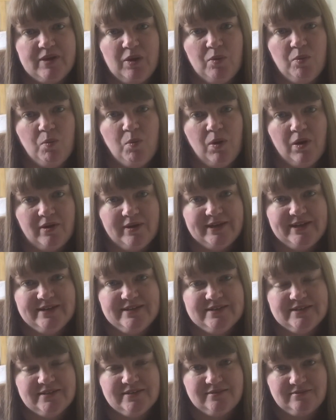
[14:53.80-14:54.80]

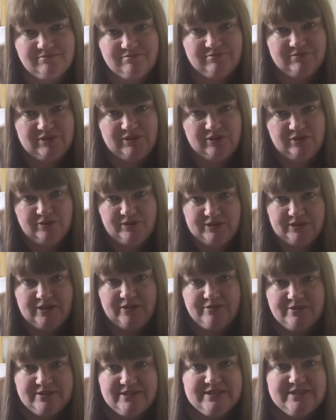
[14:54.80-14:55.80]
wide, and you know
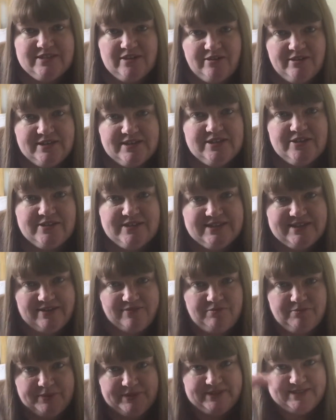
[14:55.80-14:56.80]
the design is only
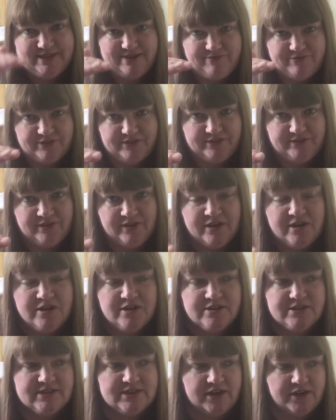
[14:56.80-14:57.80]
7x7,
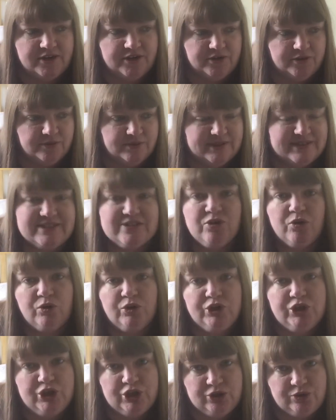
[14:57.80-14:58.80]
so it's not
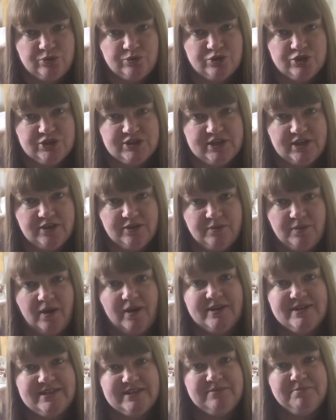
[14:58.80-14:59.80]
huge. So
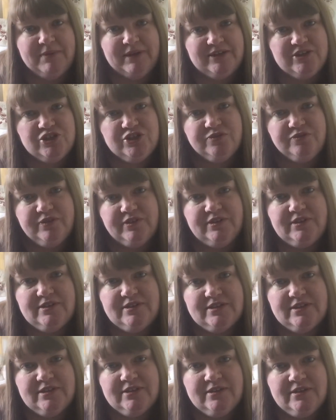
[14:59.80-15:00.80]
I did manage to
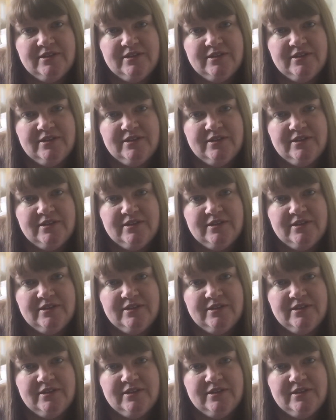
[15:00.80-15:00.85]
find